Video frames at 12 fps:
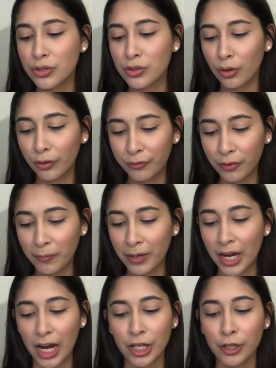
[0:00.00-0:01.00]
stole from
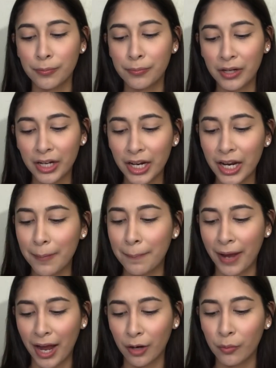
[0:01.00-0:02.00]
me and you put it
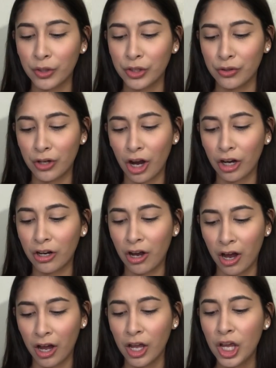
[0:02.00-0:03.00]
back when you got
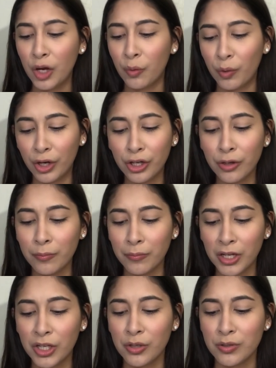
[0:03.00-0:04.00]
caught. What do you
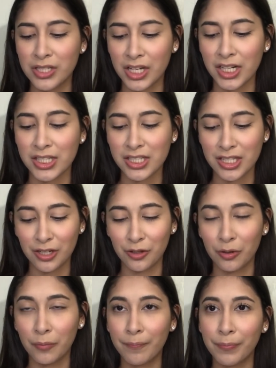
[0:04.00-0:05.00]
mean you didn't
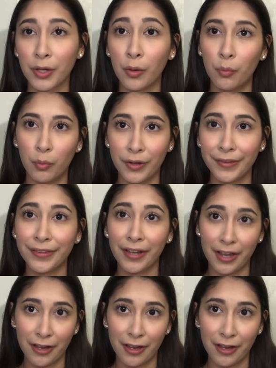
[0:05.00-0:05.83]
steal? What the